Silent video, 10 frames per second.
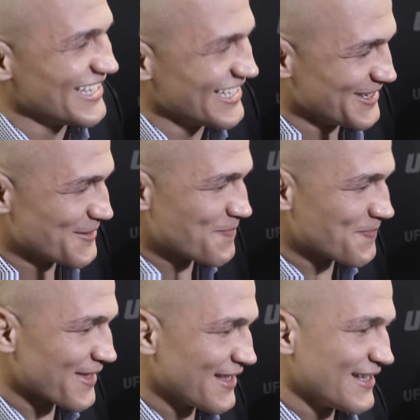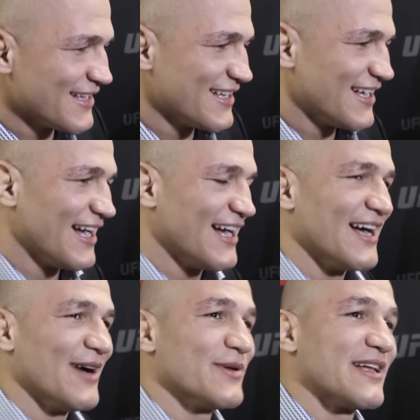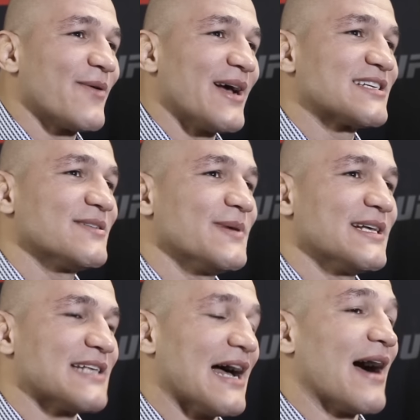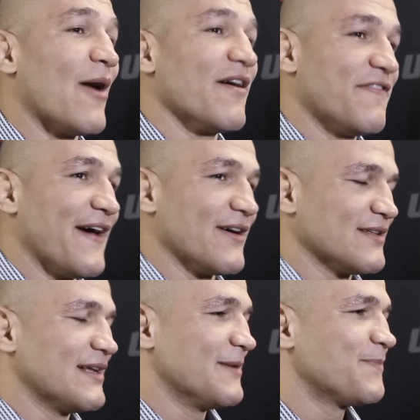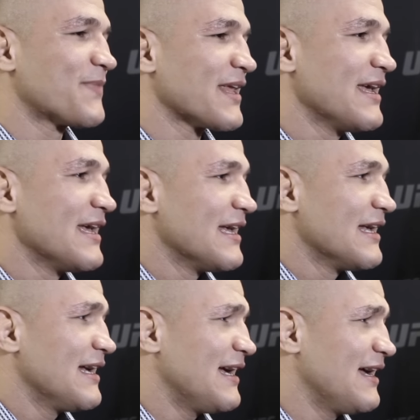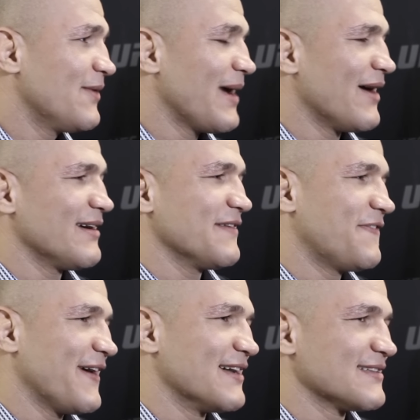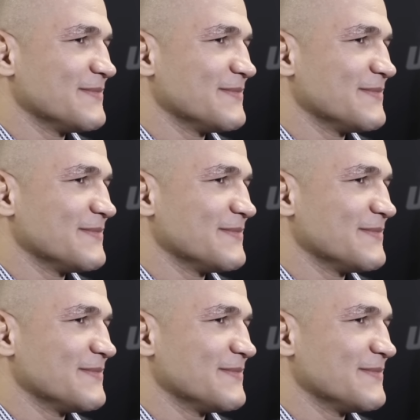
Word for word: uh, well, the question was uh, how I felt. Um, uh, well, I felt